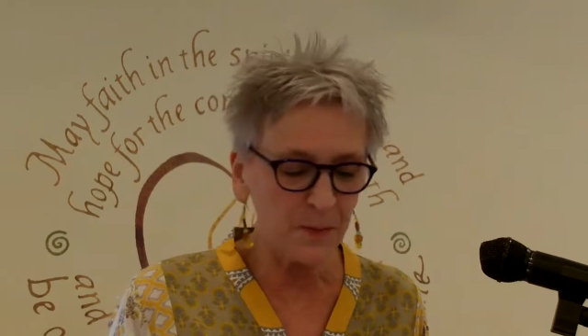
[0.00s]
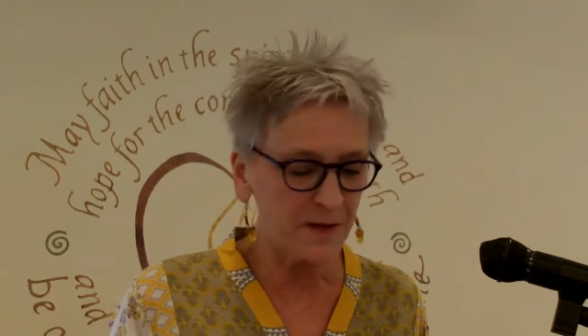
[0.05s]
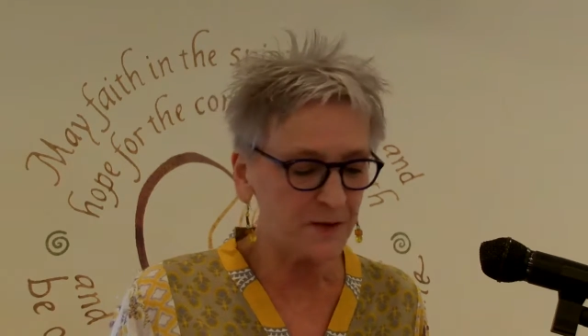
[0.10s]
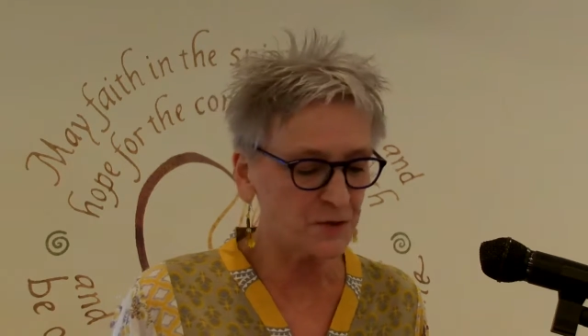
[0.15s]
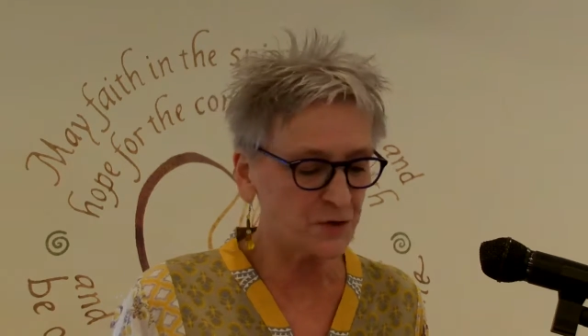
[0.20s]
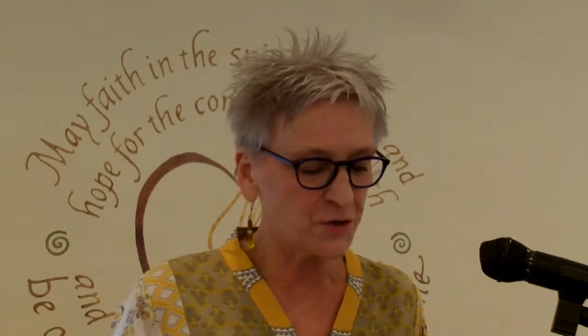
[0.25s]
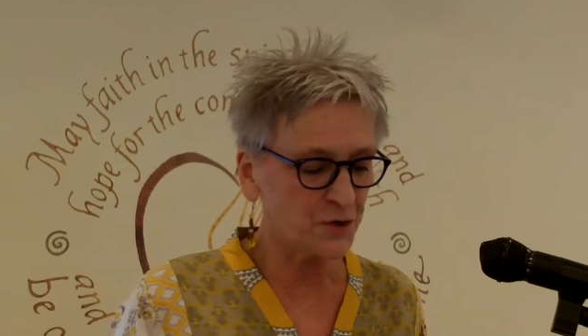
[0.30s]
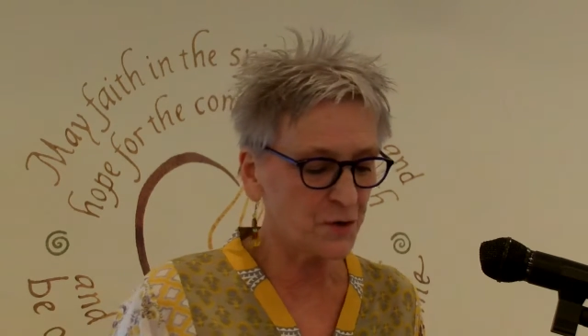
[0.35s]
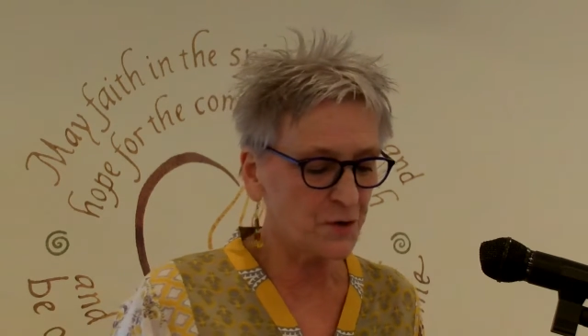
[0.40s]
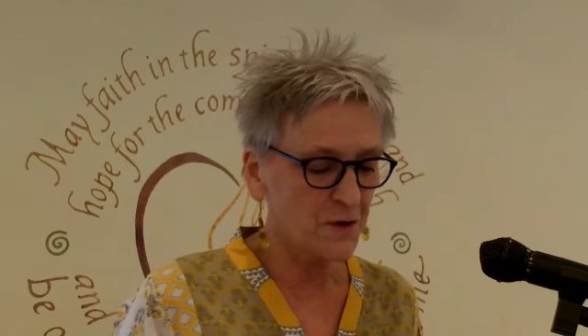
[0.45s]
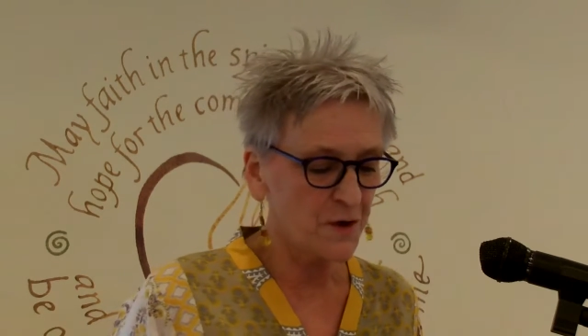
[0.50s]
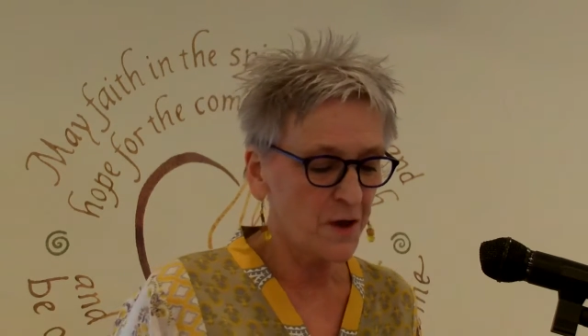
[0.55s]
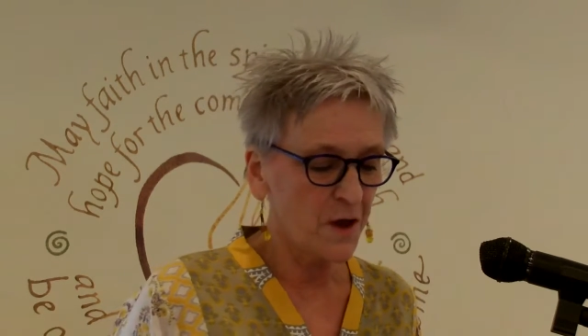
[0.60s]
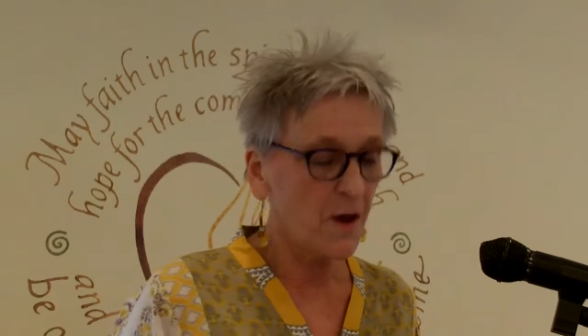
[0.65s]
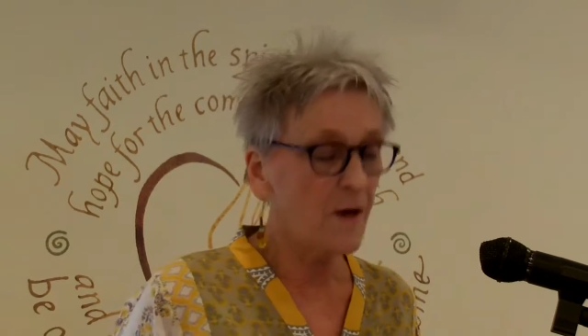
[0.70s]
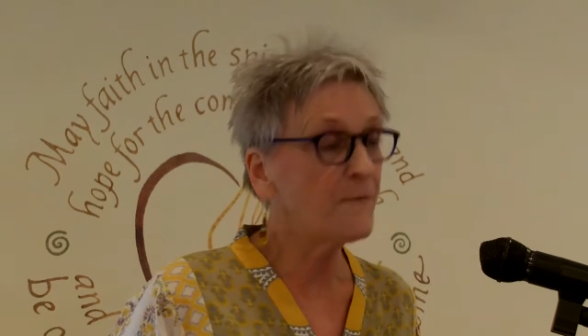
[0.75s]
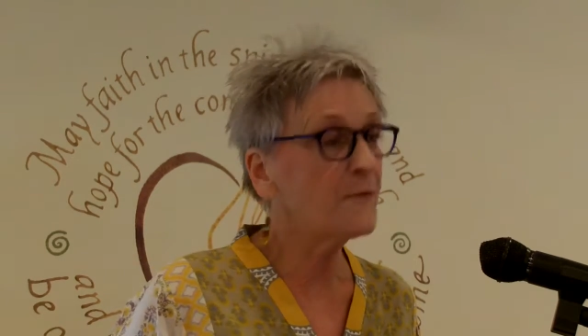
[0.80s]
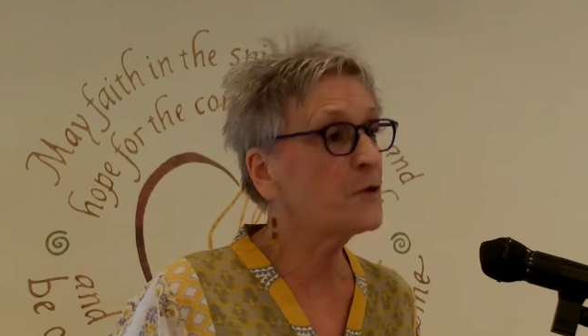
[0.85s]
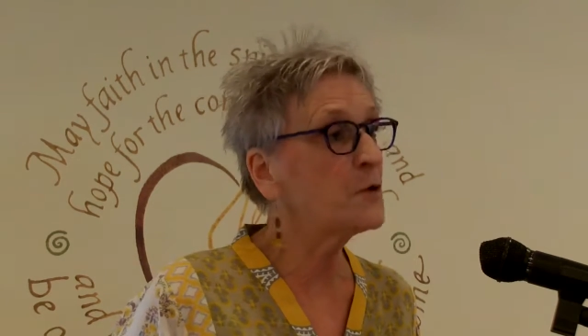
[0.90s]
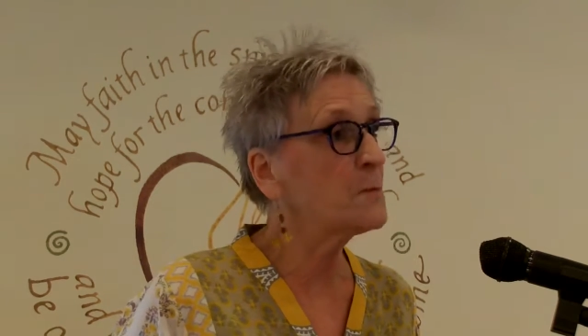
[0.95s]
picture
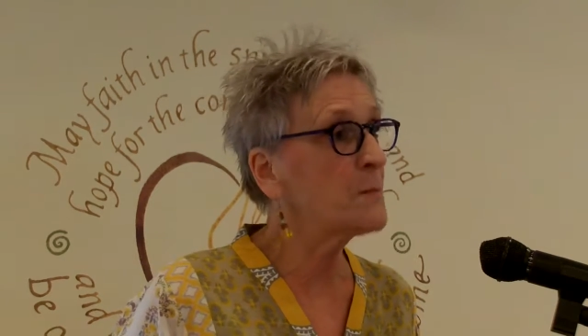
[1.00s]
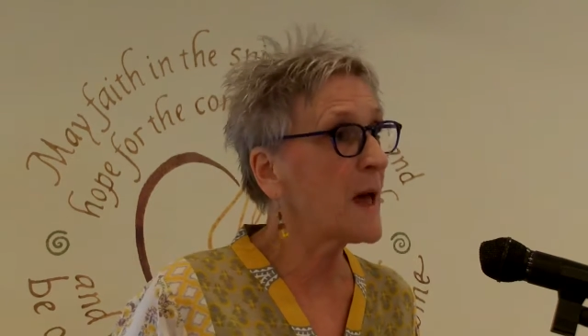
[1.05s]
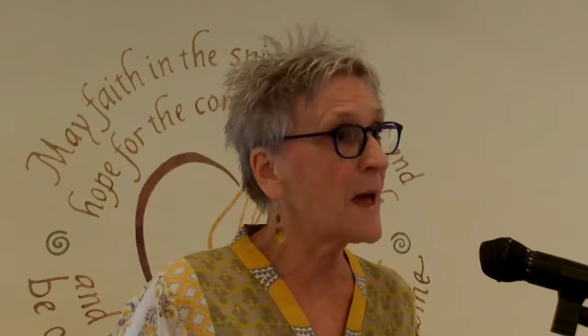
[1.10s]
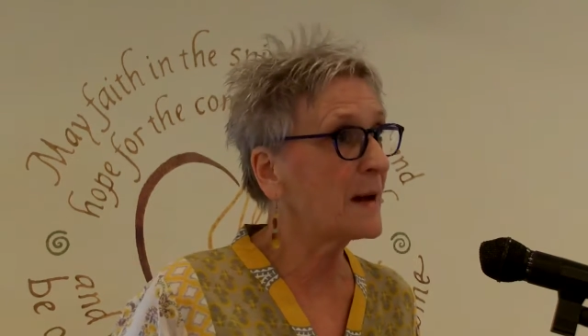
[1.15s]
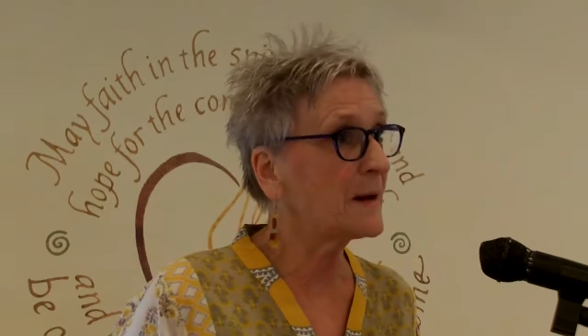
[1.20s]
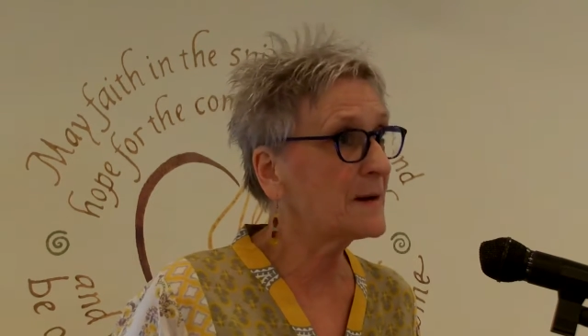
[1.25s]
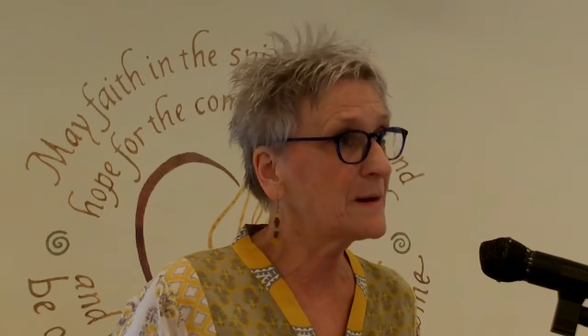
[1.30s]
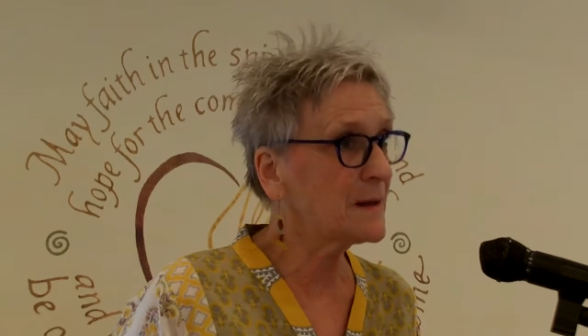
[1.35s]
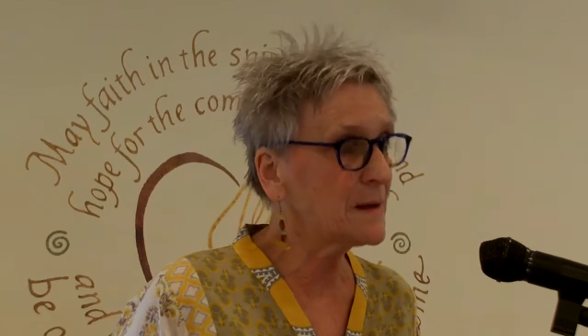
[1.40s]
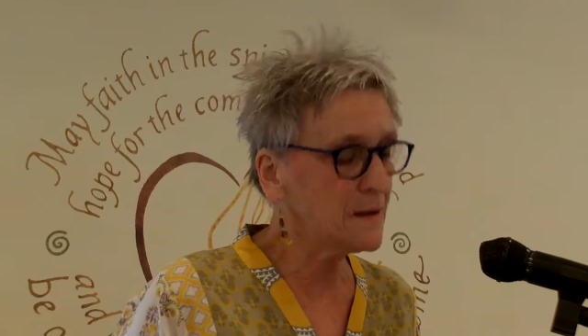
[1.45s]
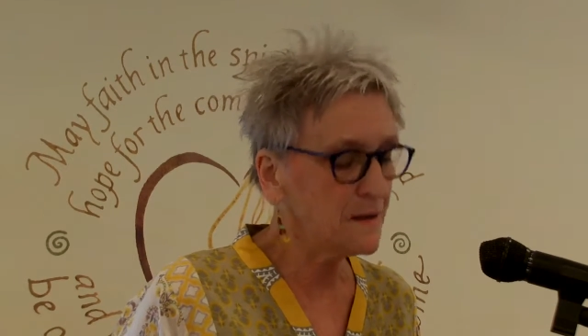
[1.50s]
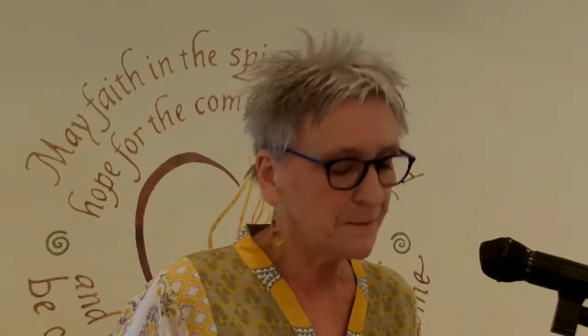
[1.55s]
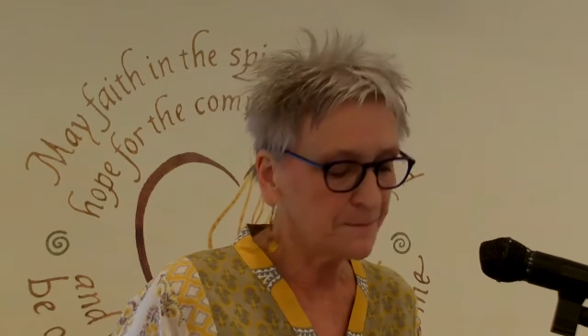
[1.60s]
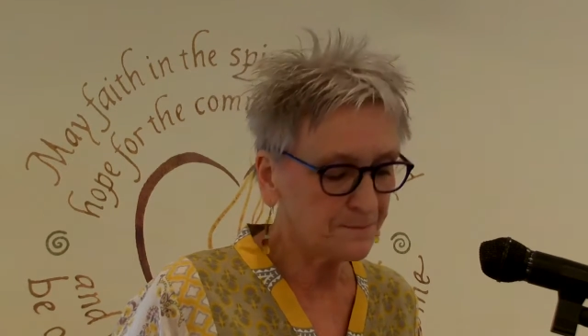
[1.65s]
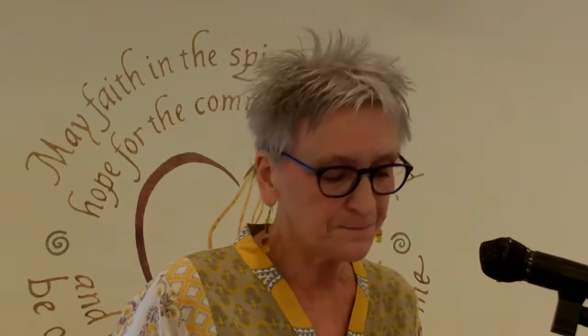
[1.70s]
of humanity